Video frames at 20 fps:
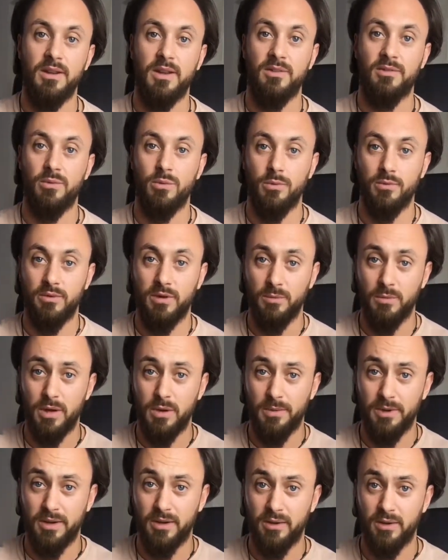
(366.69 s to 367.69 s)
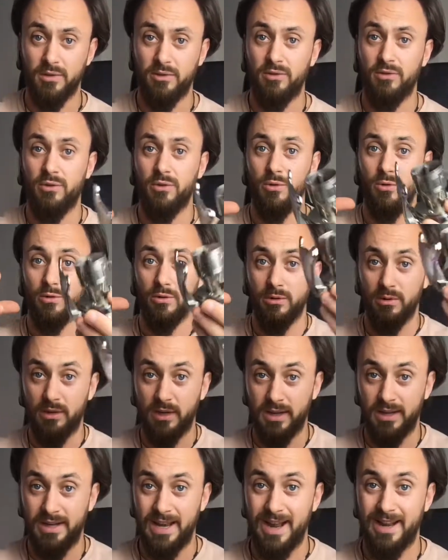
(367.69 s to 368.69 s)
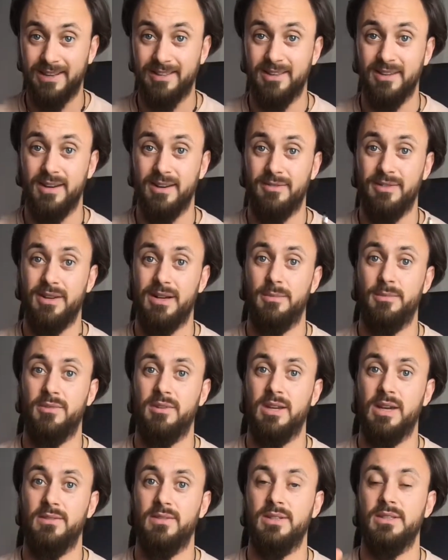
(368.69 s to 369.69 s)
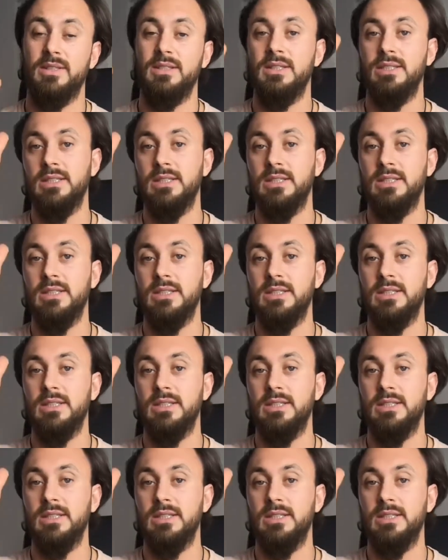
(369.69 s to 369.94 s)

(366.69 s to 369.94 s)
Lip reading: that's obviously where we're going to soon connecting everything up together,